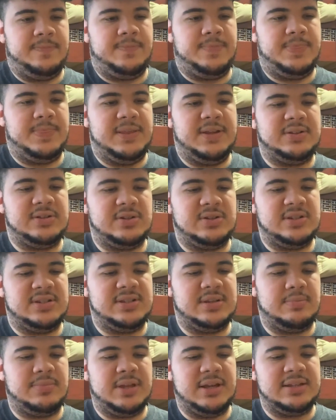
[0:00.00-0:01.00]
These are just
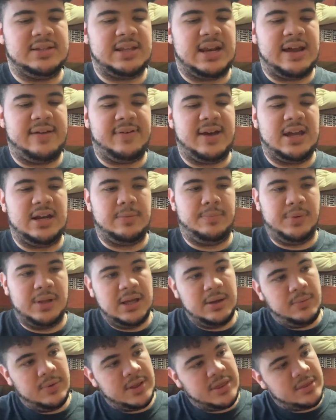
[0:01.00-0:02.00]
some things that I've had to play
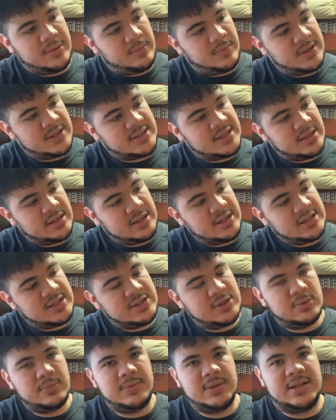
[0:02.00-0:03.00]
with recently
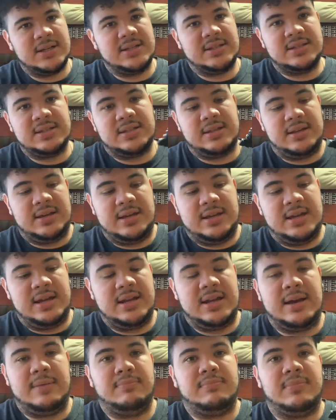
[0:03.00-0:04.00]
too, because again,
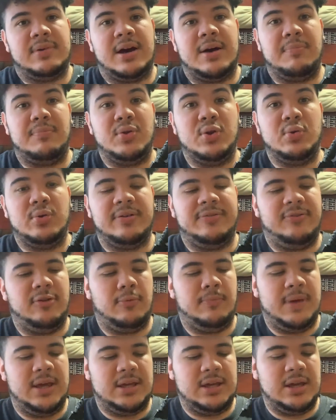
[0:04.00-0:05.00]
I'm new to
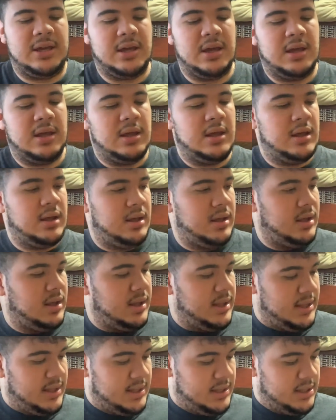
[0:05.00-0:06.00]
filmmaking.
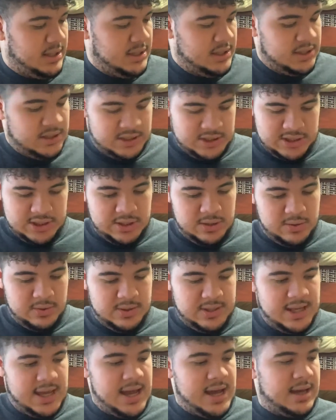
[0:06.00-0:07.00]
So
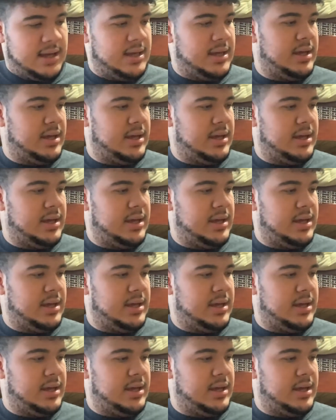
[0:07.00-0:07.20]
yeah.